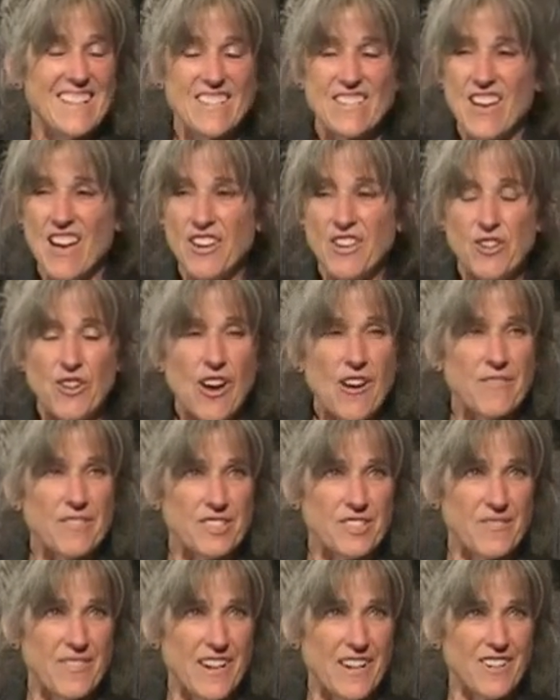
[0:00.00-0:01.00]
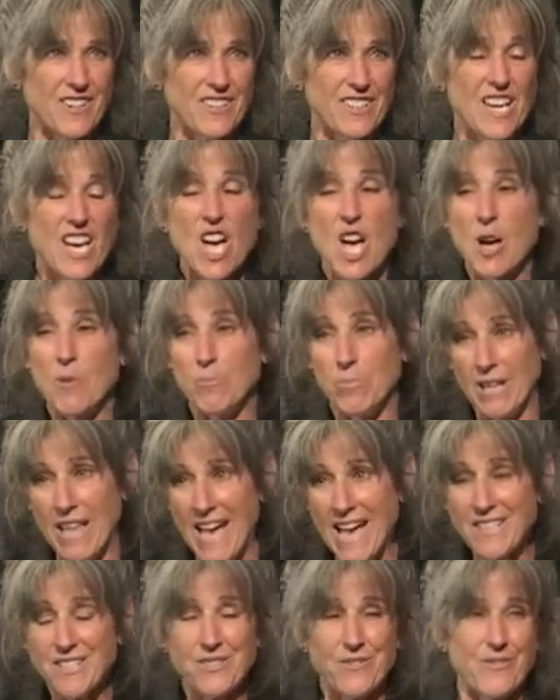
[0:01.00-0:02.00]
Not an office fire. A
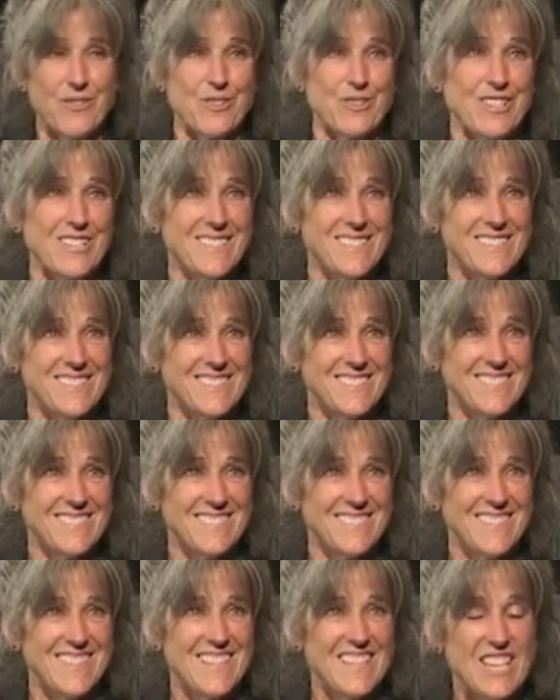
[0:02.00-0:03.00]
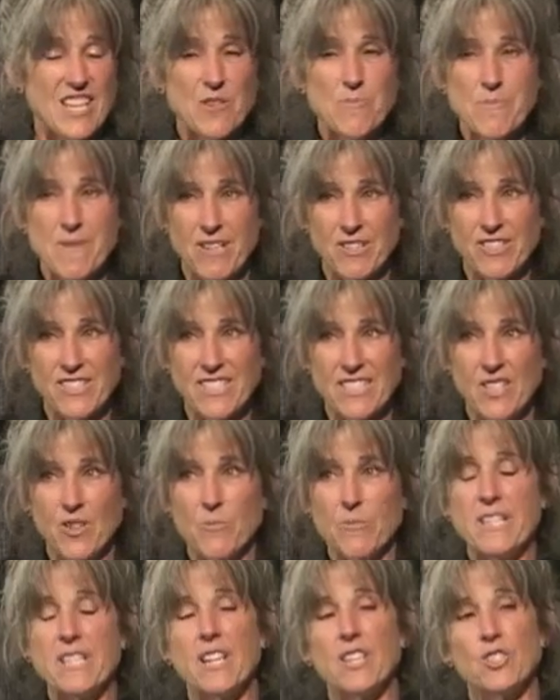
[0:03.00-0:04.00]
blast furnace can melt steel
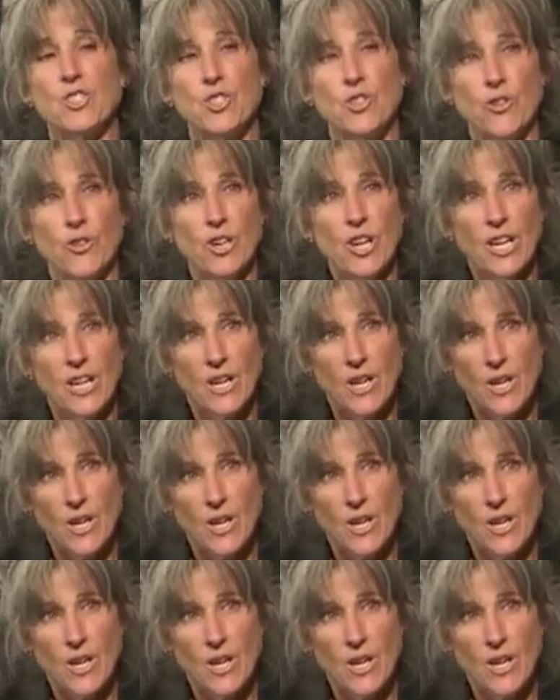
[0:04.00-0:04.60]
because you're